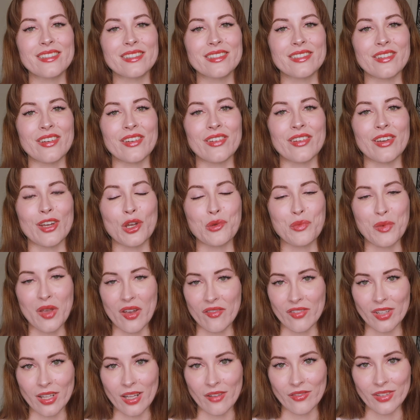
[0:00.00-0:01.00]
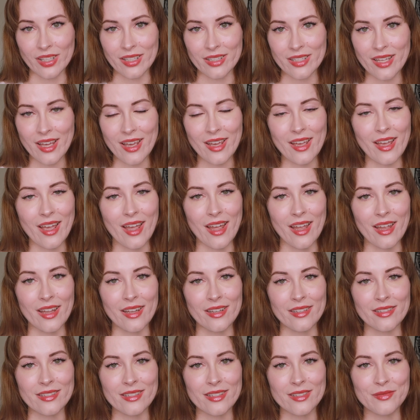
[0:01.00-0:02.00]
So I hope you have a lovely day
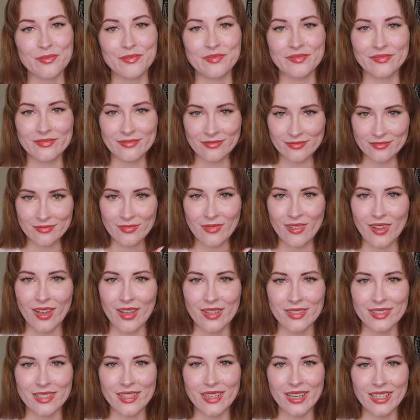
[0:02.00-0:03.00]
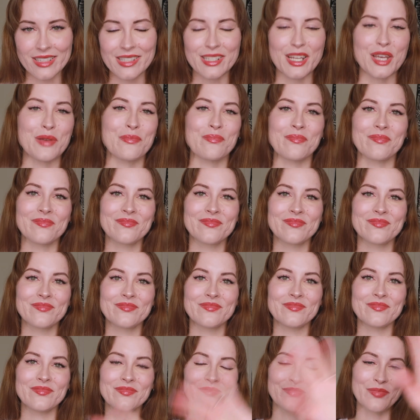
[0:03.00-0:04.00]
and I'll see you next time.
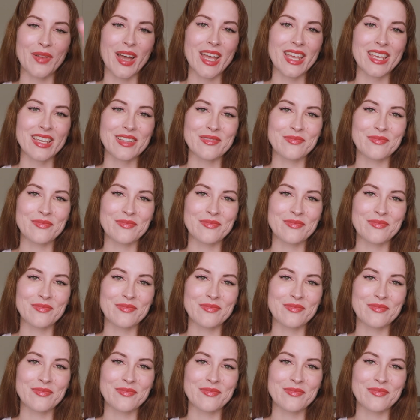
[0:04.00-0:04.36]
Bye.